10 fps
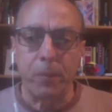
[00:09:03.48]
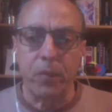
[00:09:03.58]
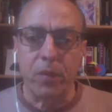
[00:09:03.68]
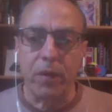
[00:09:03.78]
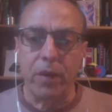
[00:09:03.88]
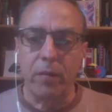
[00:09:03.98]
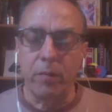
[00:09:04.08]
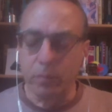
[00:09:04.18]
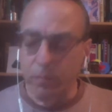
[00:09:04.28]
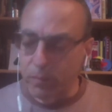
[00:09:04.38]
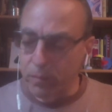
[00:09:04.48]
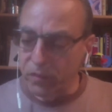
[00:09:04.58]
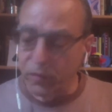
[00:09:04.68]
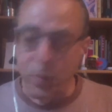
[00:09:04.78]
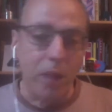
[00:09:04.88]
right?
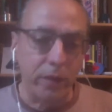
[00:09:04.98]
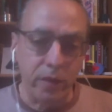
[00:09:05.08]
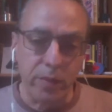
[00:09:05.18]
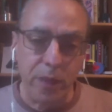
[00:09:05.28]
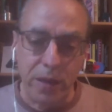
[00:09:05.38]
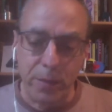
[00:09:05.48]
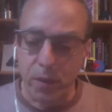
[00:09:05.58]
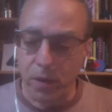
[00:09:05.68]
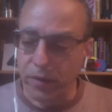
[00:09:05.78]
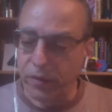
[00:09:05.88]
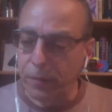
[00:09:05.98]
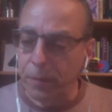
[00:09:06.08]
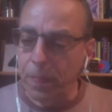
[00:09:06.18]
Smiling to the body parts.